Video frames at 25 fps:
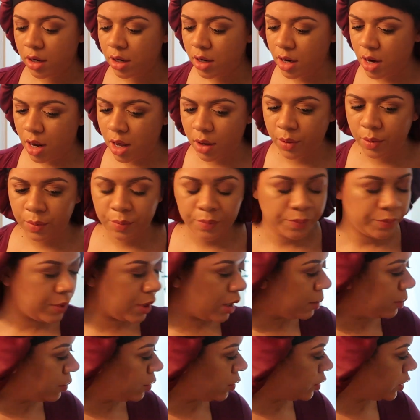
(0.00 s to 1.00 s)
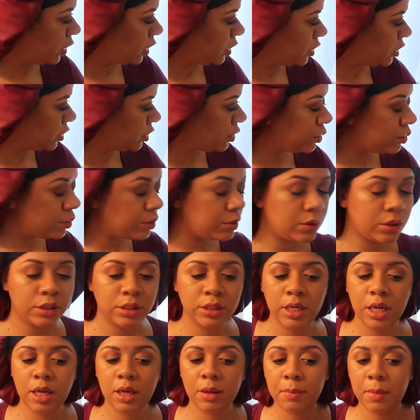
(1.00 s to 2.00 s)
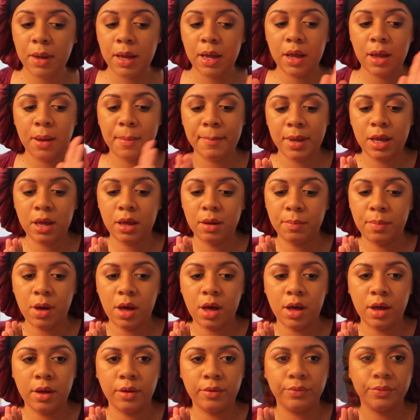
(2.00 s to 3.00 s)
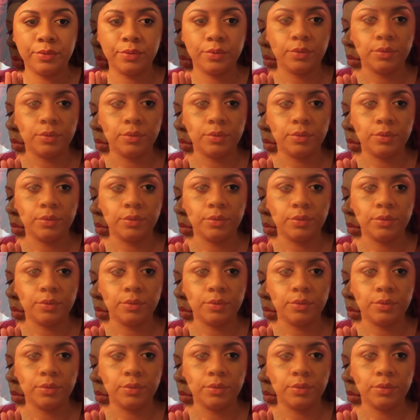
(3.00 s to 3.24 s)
no, I'm going to take my makeup off.